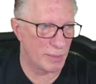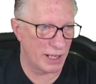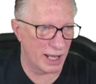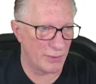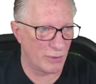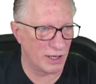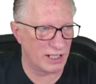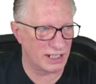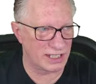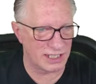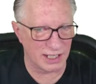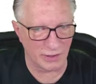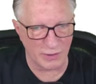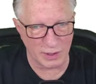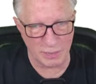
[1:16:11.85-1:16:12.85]
But I wanted to
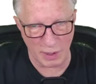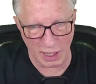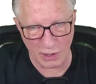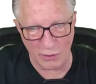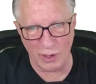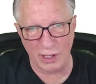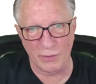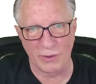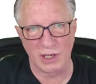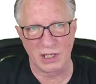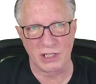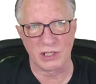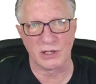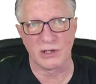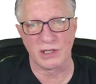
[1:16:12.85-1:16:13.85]
stick with Bitcoin. I wanted
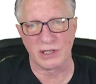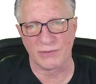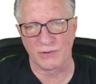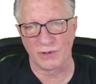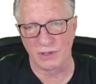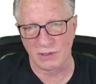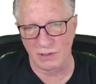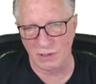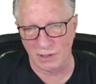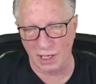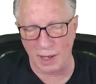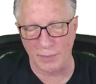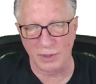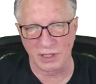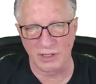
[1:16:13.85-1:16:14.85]
to show you a
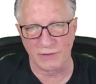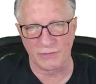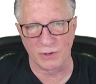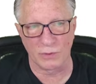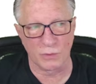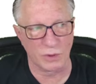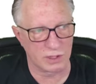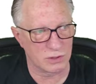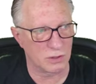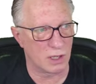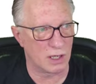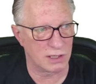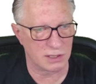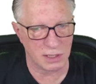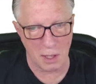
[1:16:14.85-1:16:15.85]
couple of different
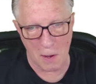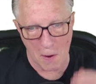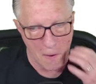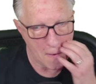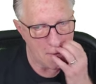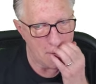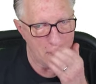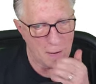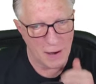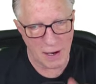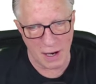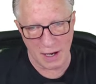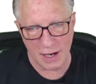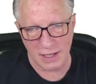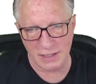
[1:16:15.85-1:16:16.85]
withdrawals.
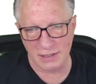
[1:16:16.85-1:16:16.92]
All right,